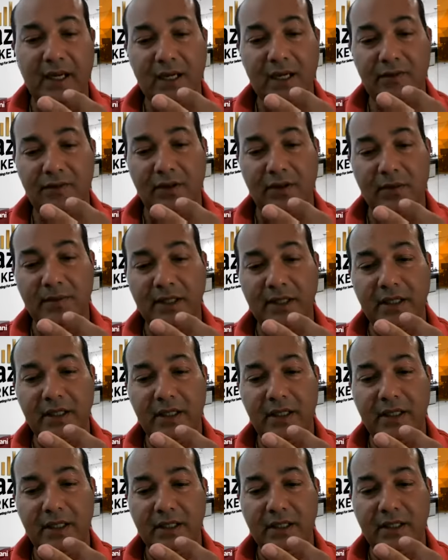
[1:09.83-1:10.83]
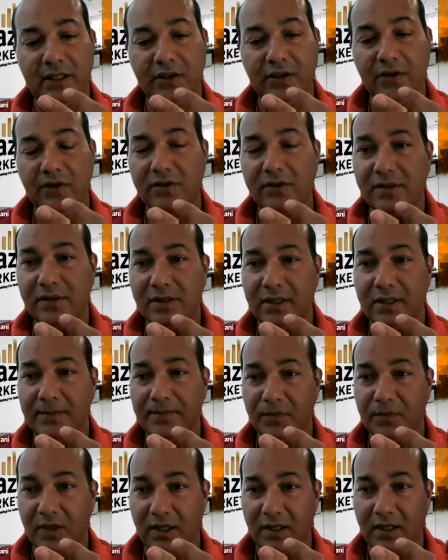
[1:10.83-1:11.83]
it will be used
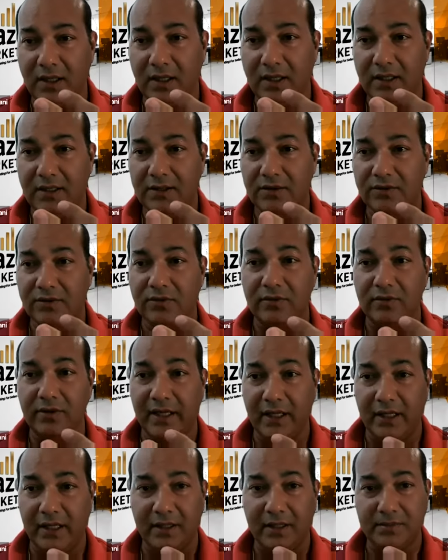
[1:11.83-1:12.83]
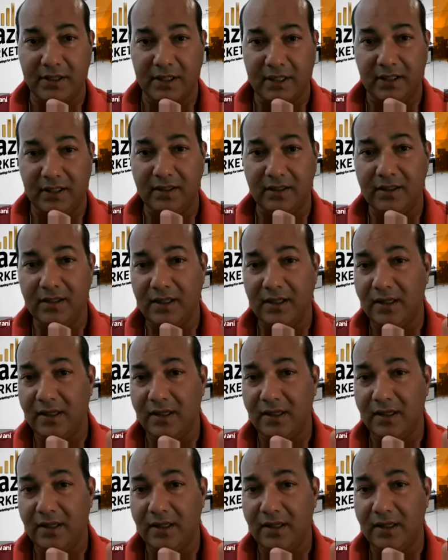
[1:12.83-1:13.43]
through Helium 10